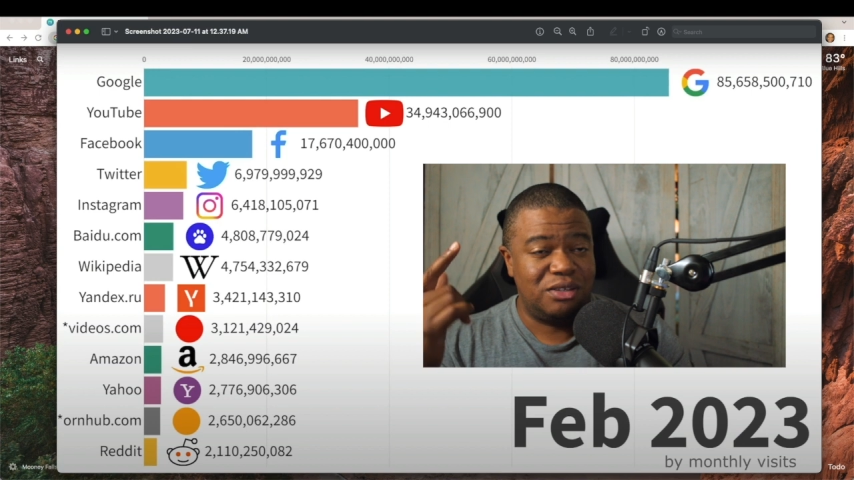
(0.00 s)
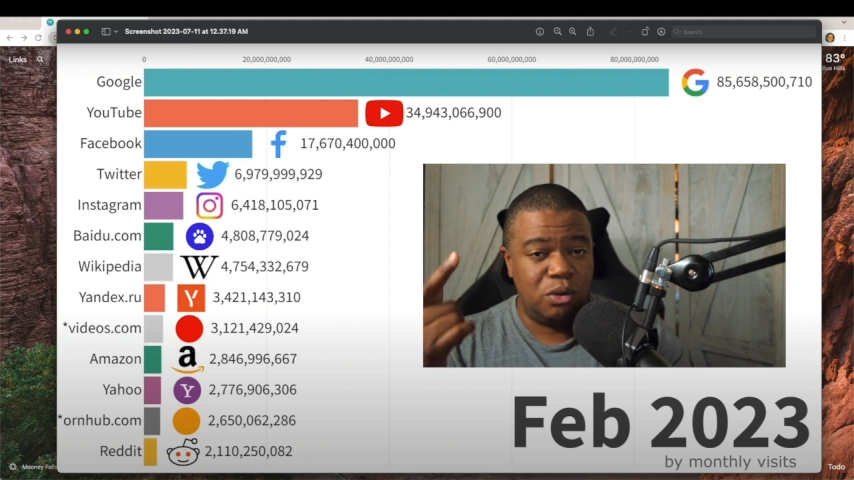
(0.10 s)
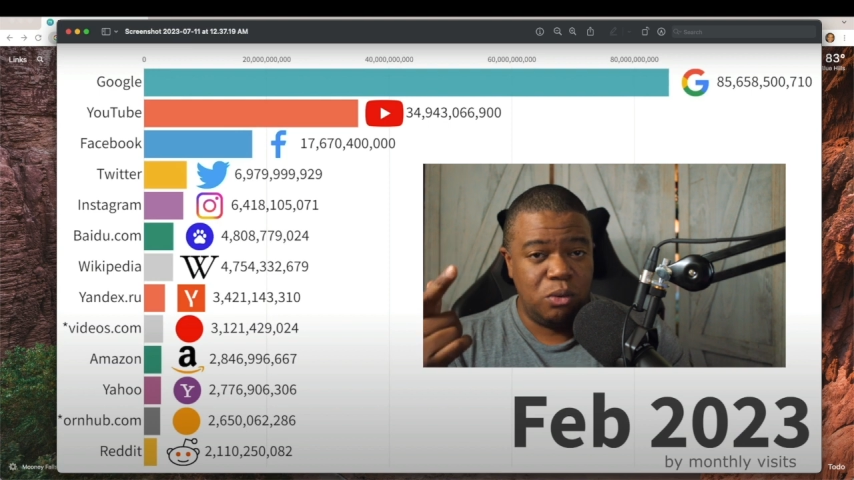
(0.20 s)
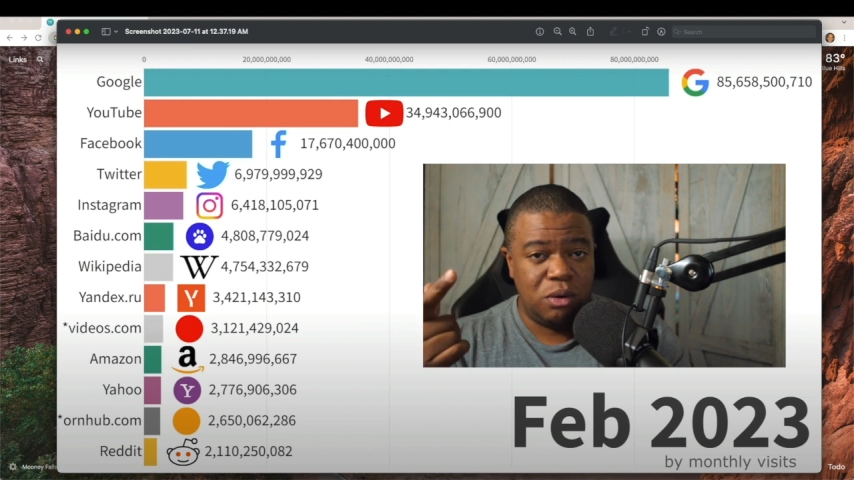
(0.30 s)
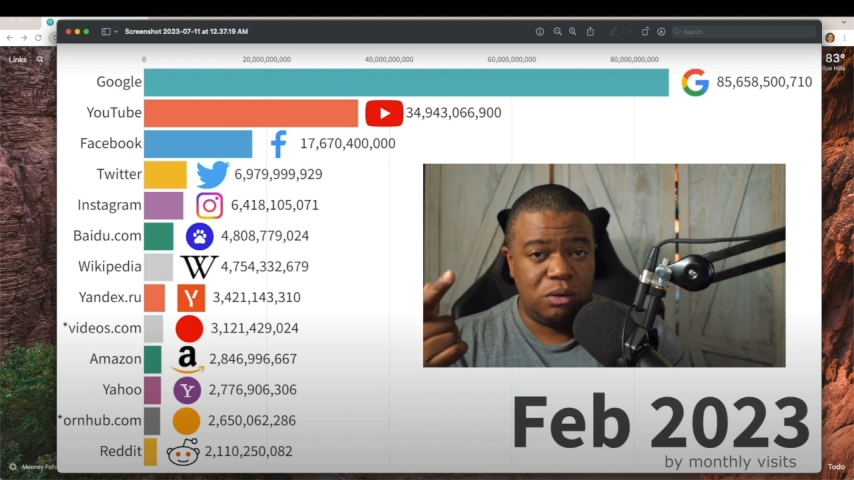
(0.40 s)

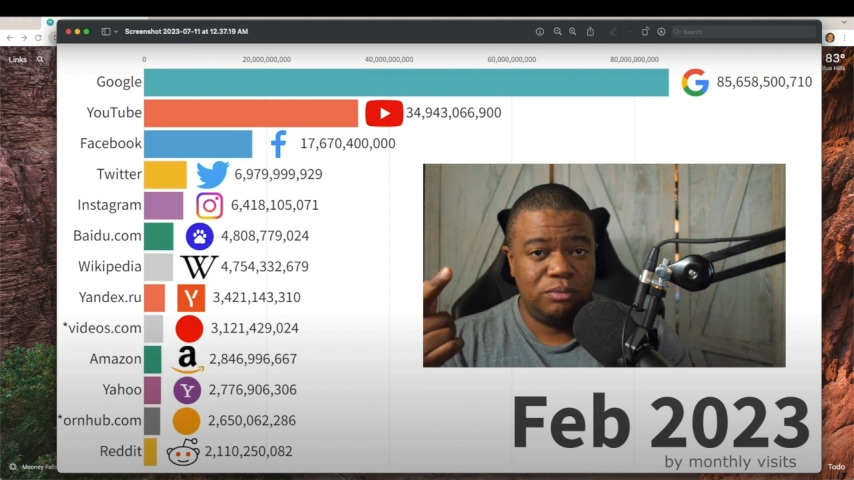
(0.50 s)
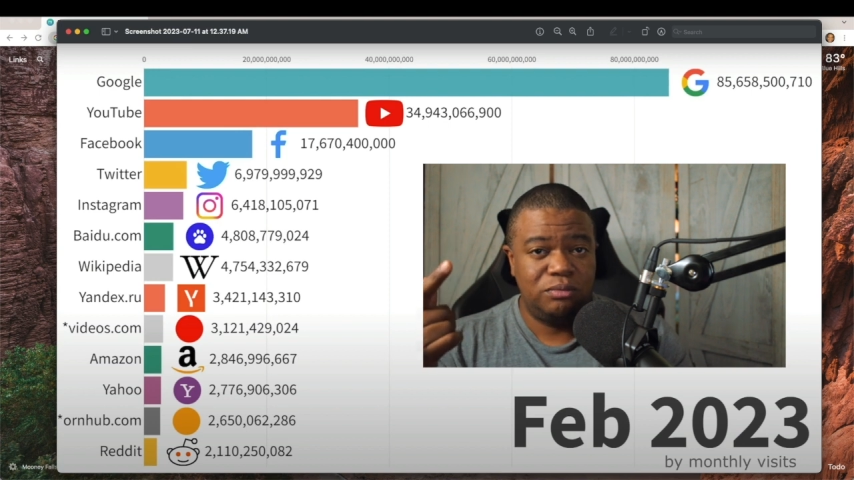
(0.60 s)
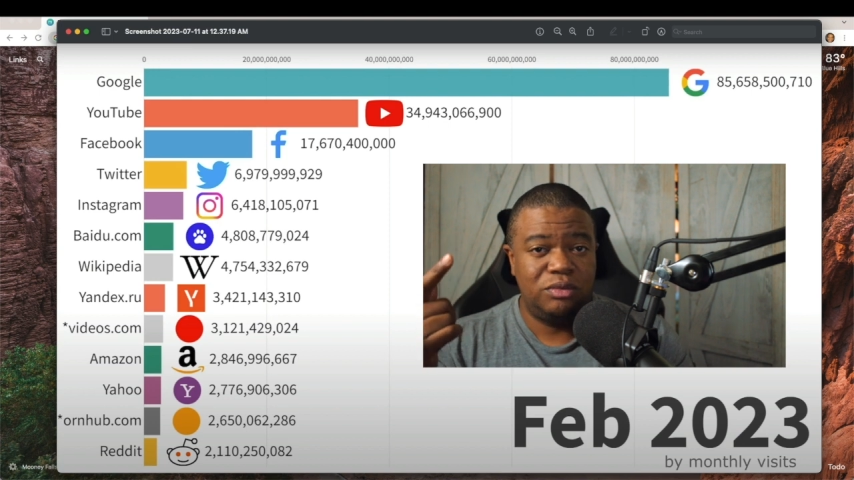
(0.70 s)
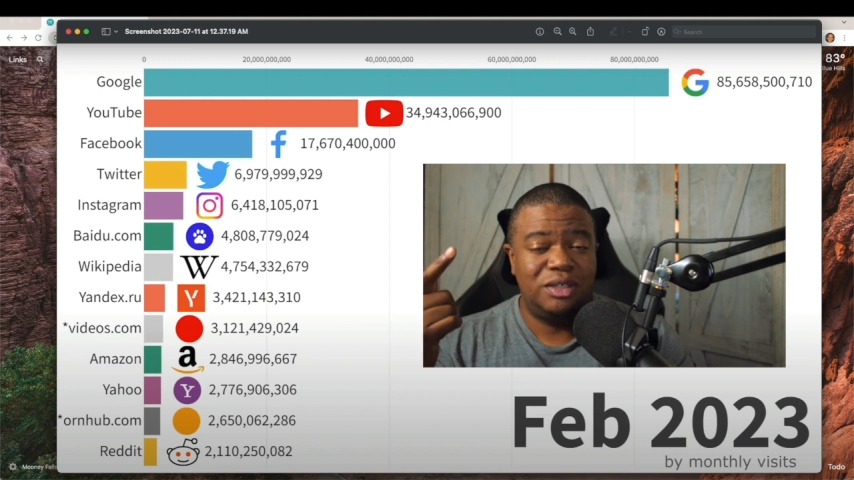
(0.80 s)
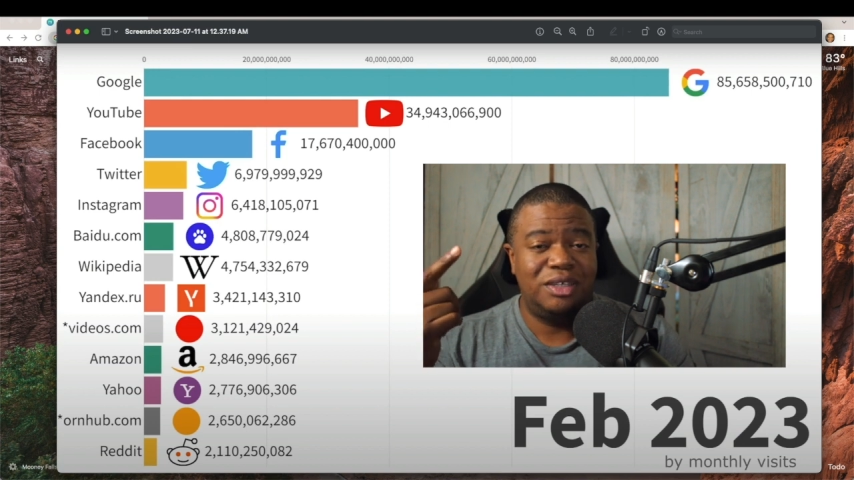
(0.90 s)
Google
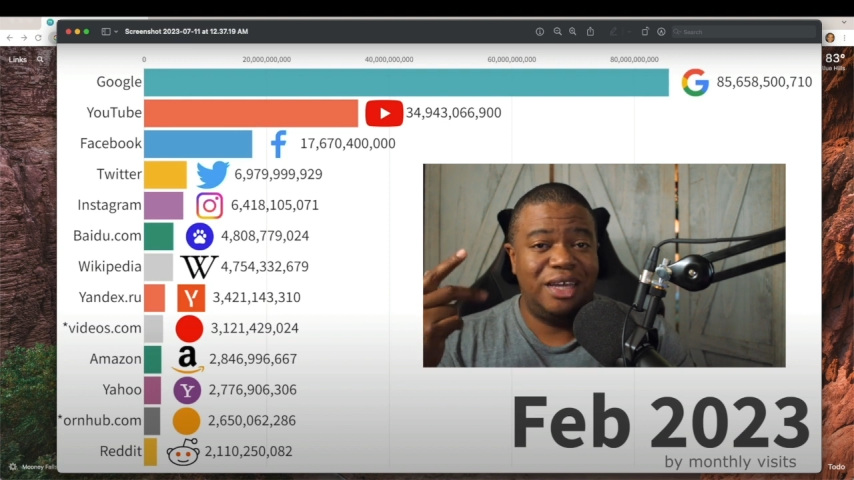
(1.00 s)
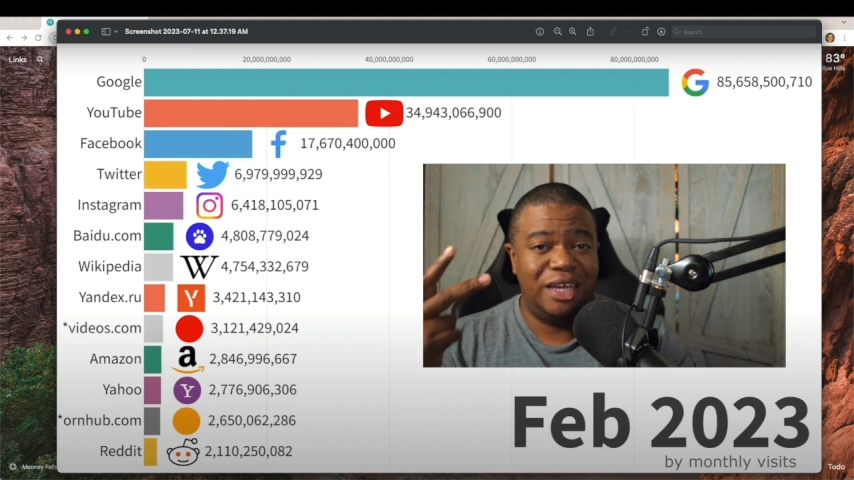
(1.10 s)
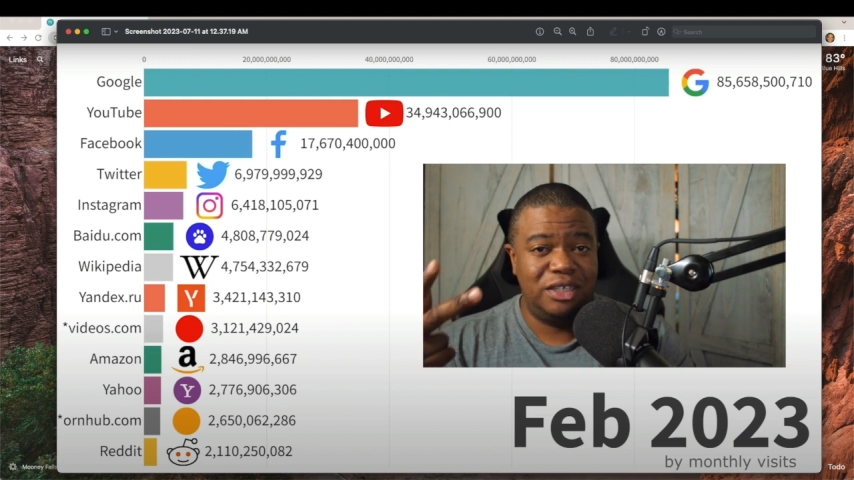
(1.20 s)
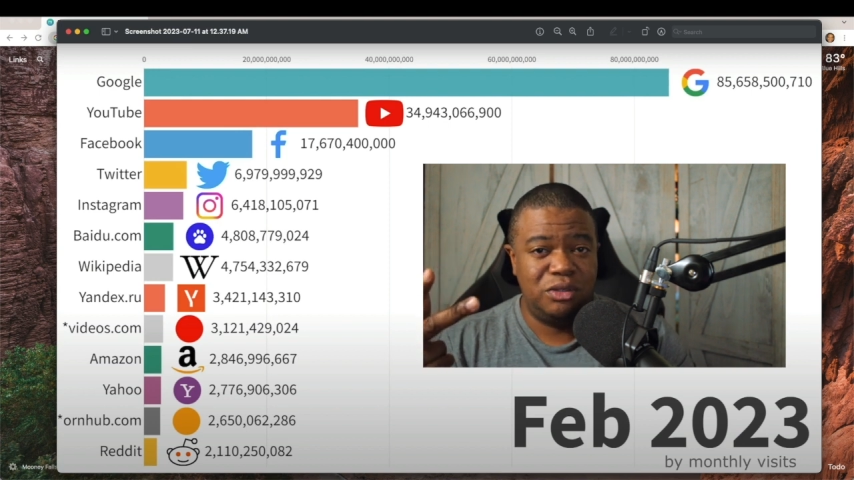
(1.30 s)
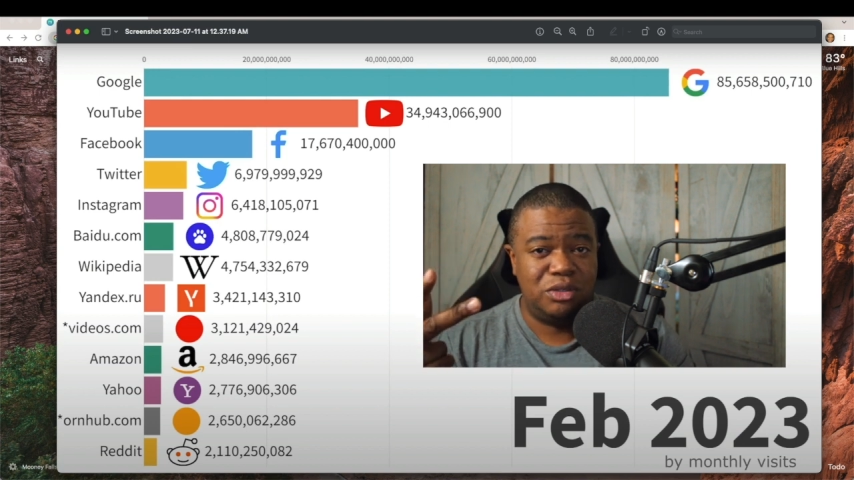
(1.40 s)

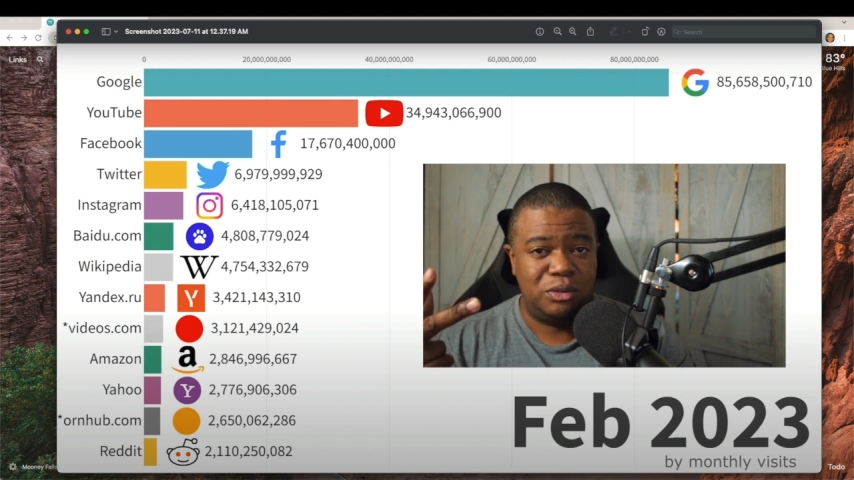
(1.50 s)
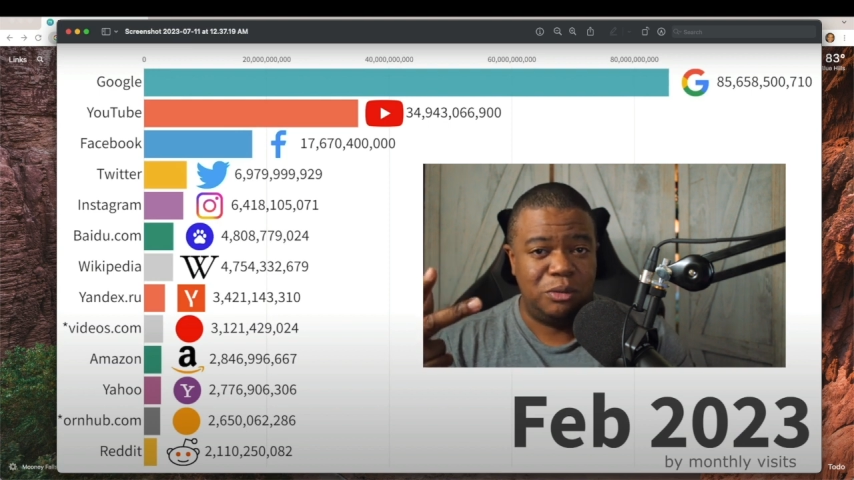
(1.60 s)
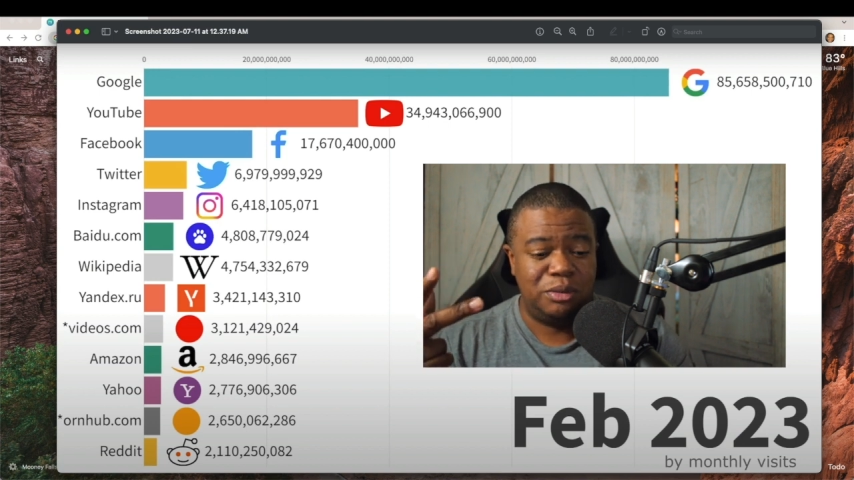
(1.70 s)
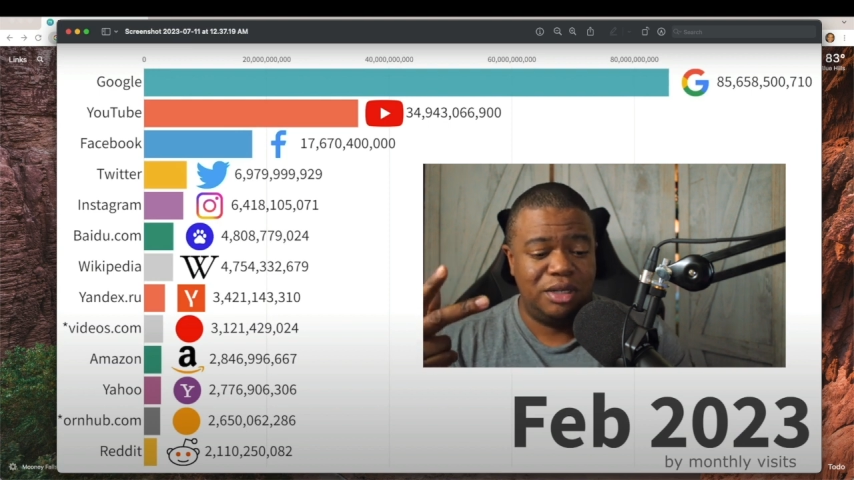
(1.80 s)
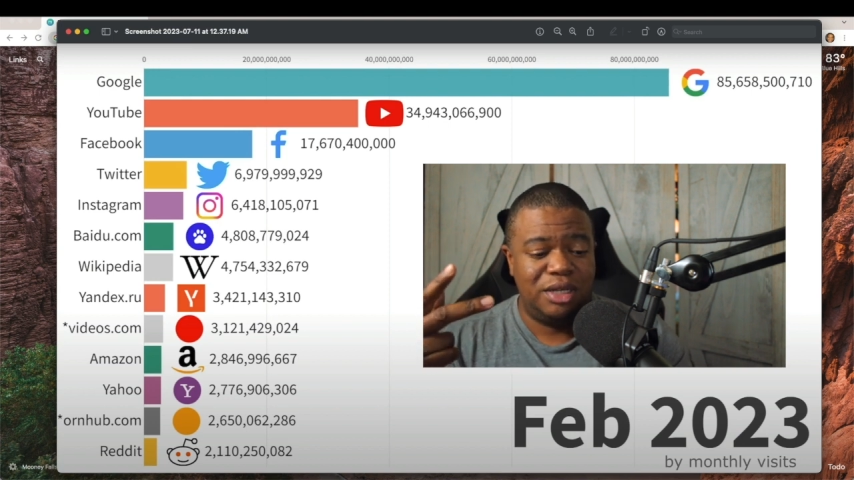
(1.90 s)
and YouTube.